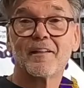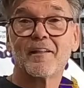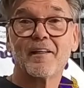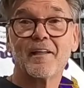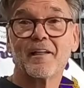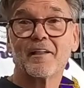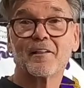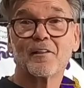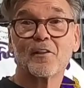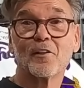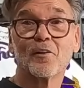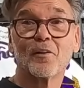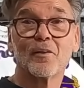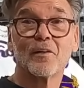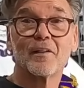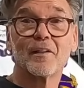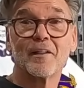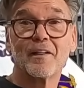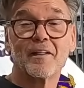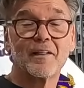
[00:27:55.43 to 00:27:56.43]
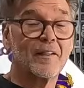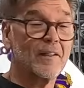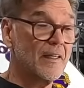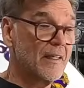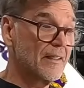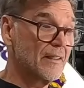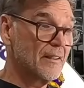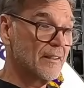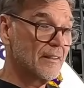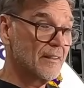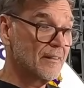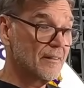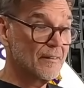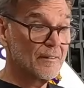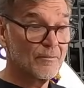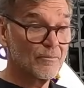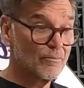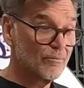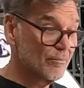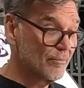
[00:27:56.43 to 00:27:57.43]
And you know, and
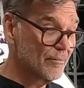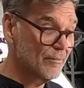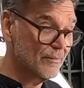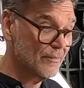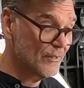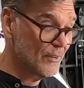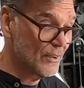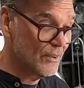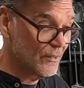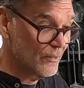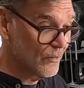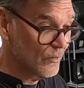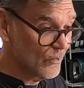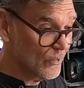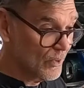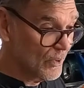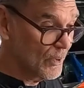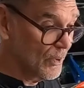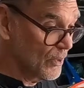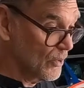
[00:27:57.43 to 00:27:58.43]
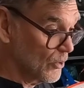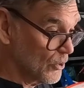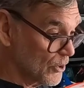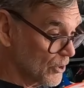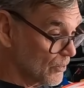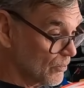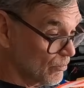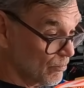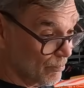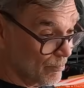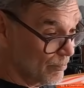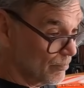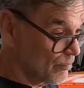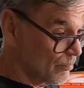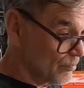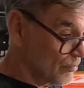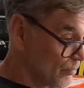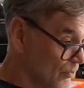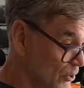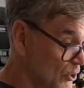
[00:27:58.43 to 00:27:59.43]
you know,
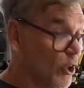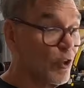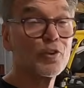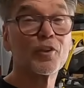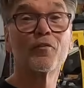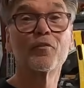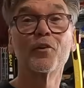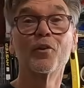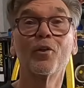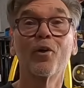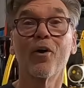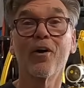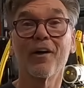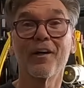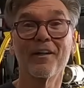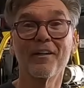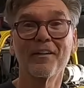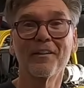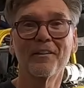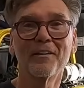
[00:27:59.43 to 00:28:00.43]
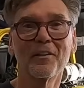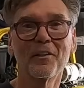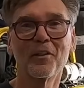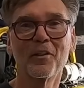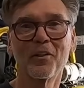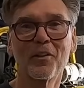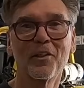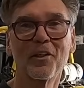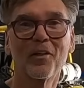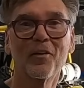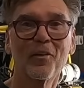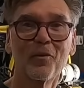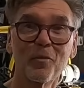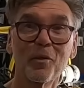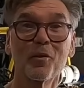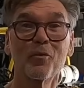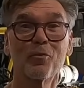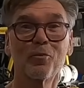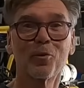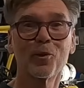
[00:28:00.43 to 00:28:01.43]
Joseph Newgarden, you know, it would
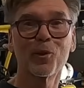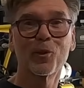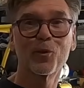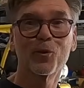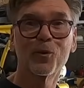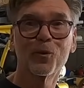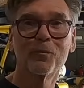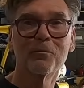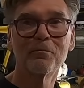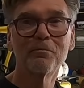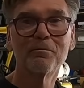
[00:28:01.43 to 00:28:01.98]
be pretty cool.